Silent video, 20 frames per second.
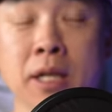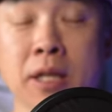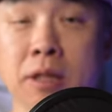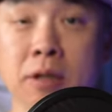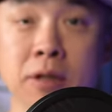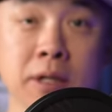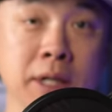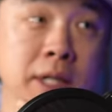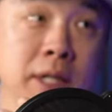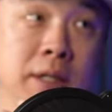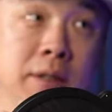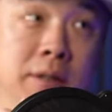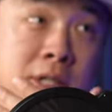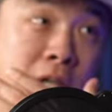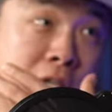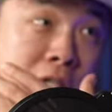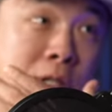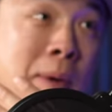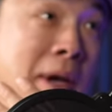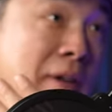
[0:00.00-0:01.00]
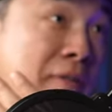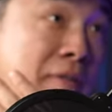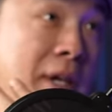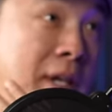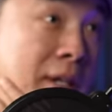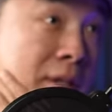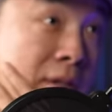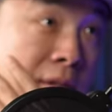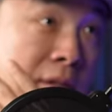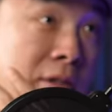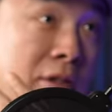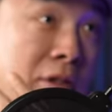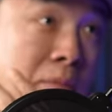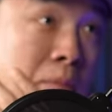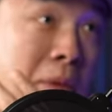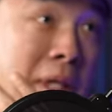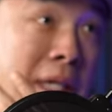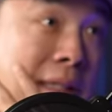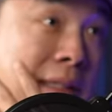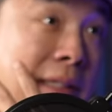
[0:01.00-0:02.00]
they're going to touch my face in
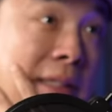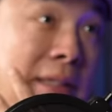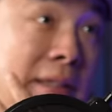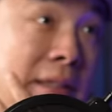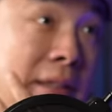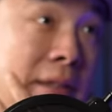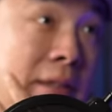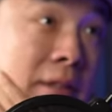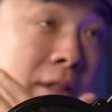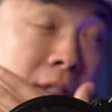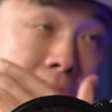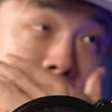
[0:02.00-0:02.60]
certain places, mm.